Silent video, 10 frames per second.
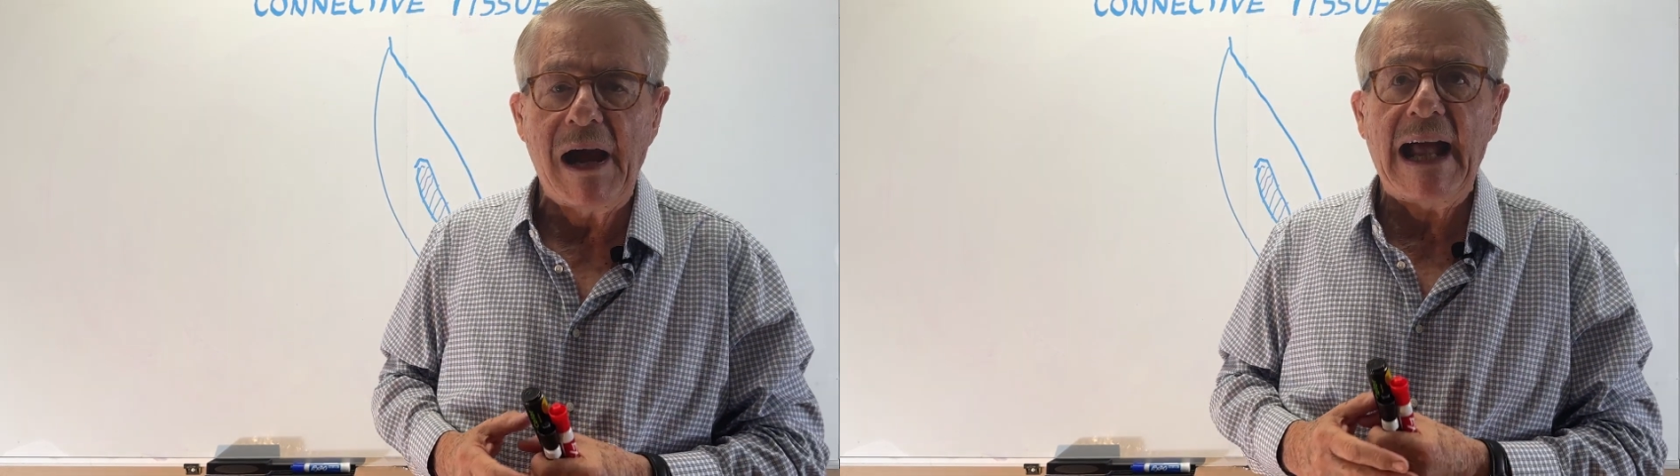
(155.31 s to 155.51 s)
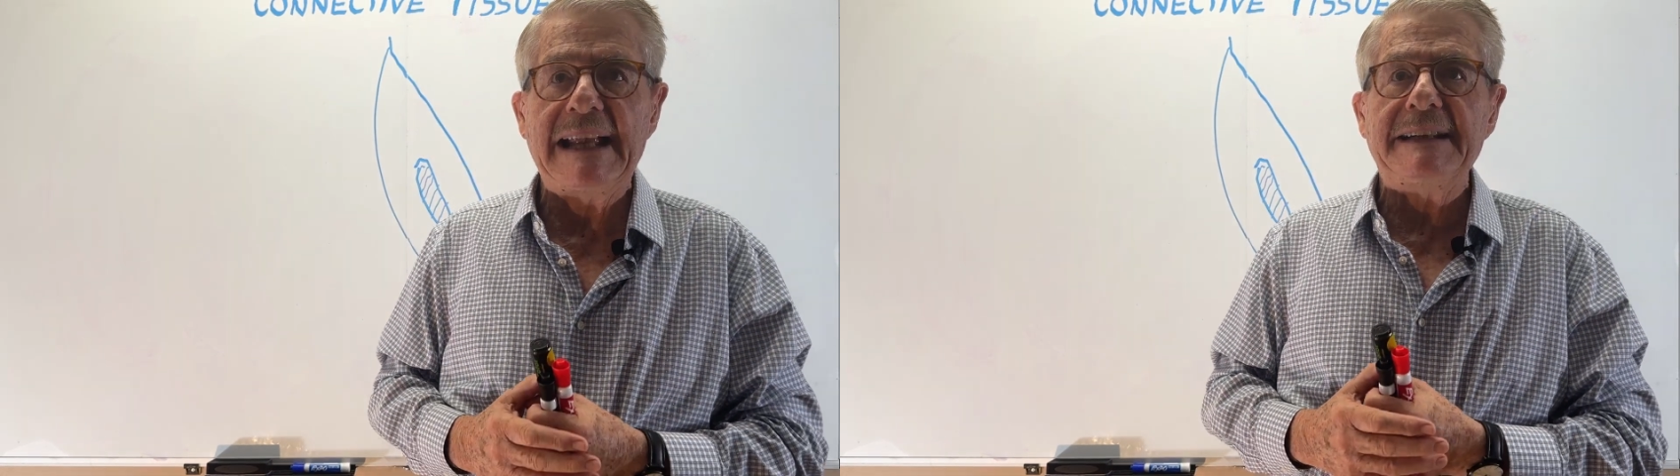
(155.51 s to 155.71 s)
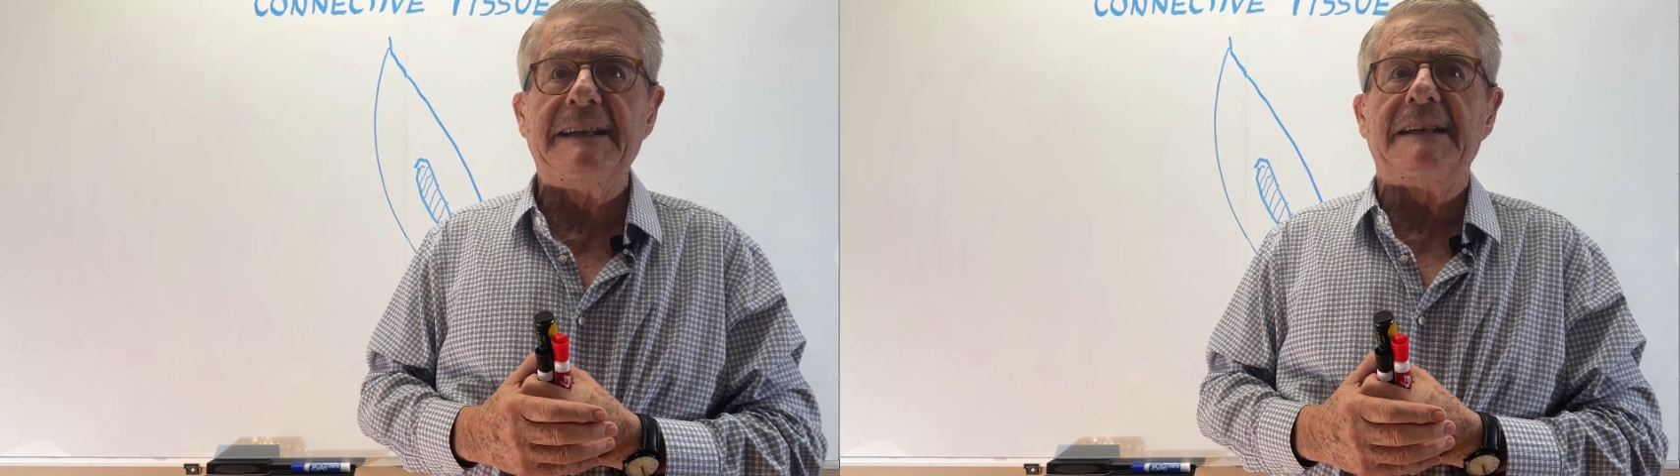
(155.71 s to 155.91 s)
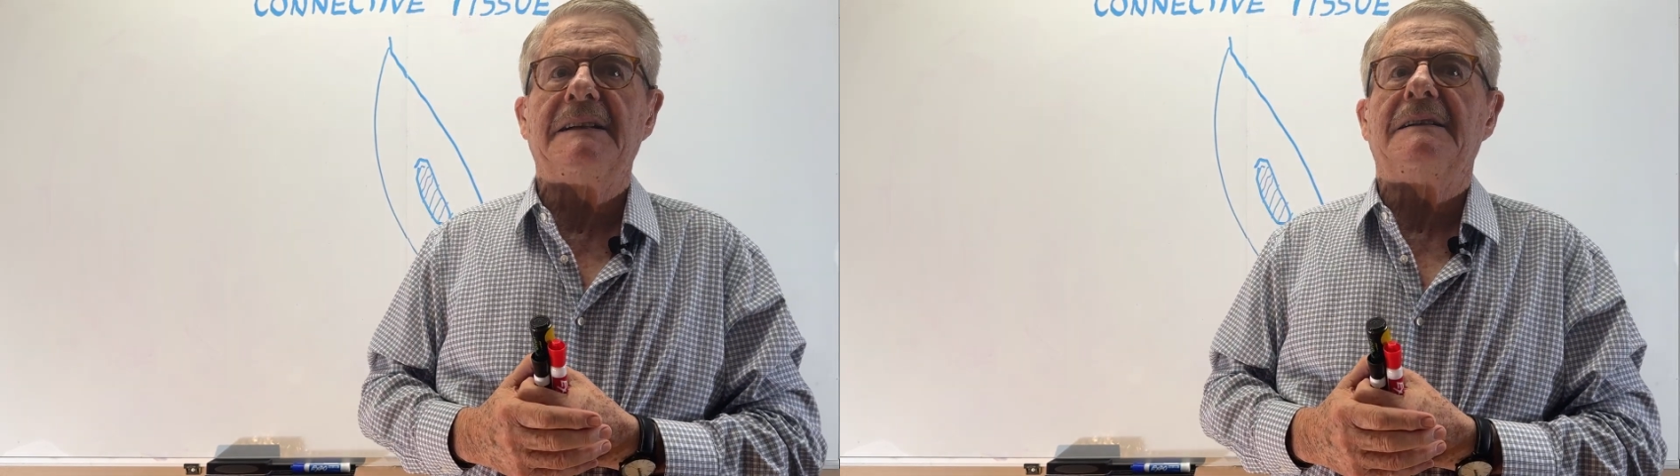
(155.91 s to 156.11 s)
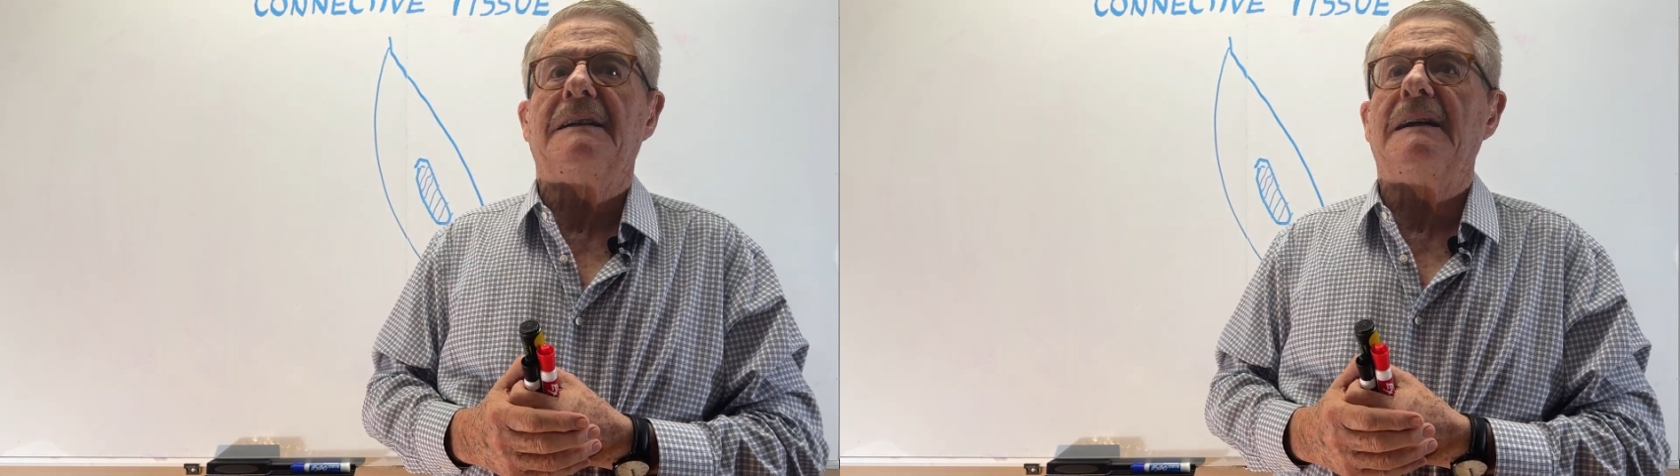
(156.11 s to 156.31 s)
and
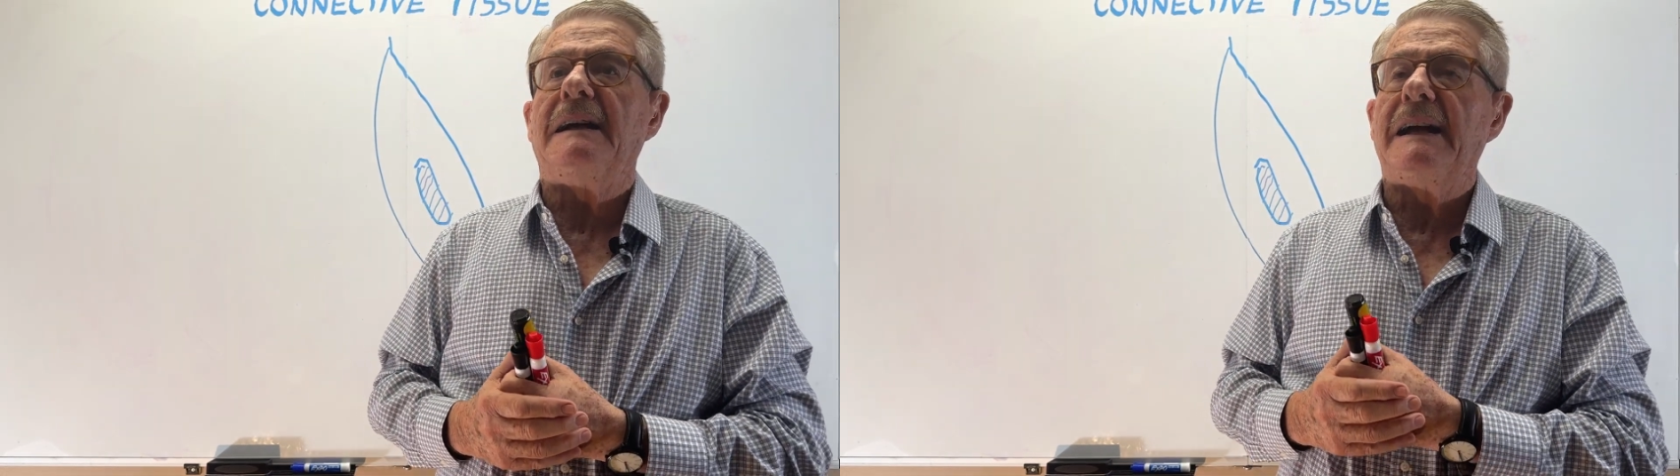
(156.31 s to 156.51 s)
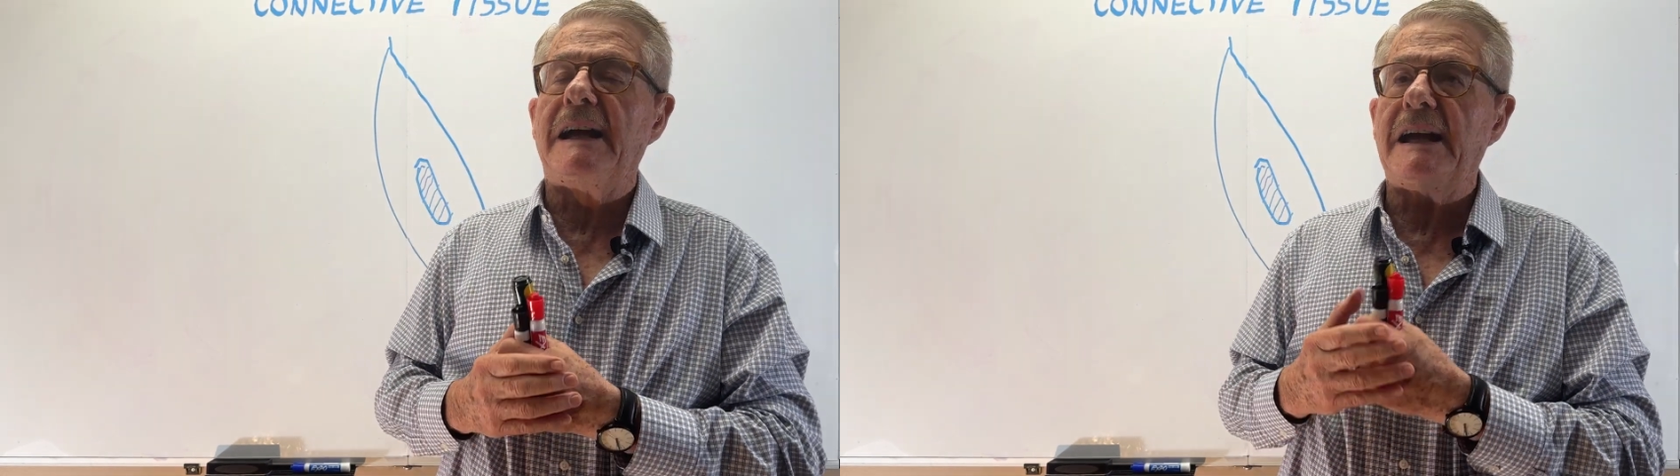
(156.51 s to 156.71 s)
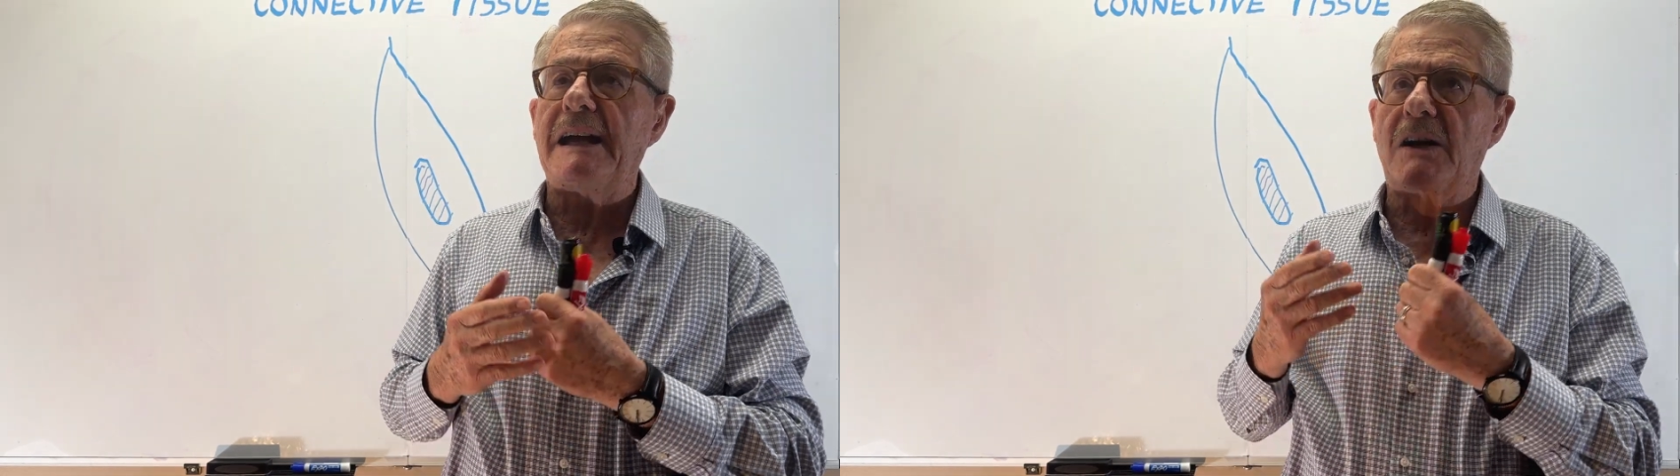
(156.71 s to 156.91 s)
a